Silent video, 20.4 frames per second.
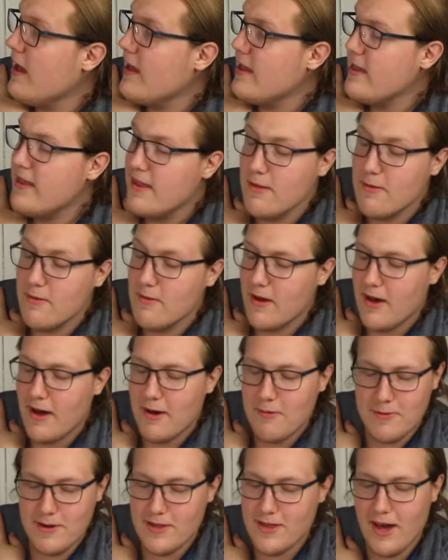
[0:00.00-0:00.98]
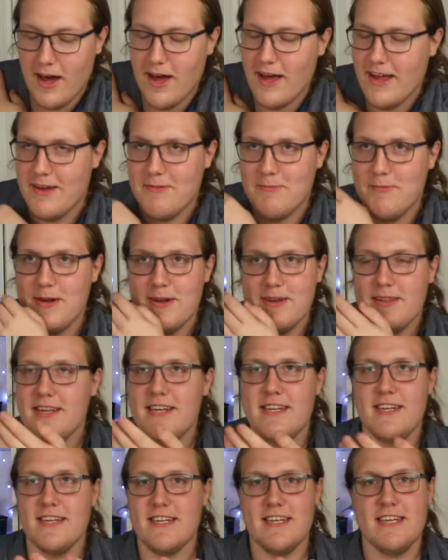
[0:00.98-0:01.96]
which
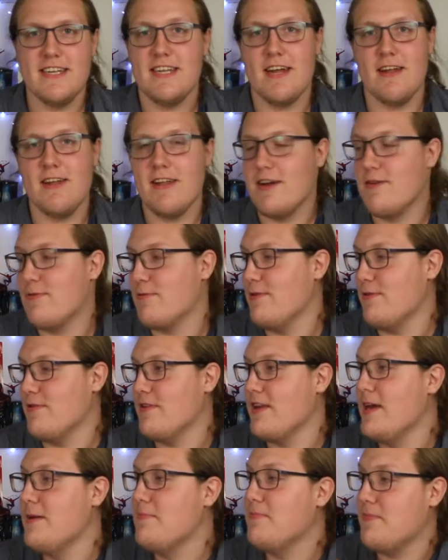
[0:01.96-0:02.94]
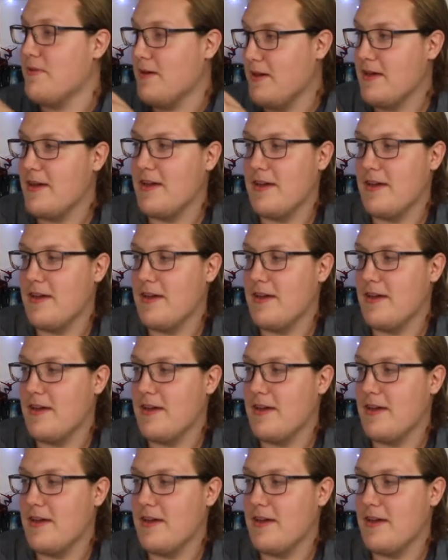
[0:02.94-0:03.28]
weirdly doesn't sound like a real name, but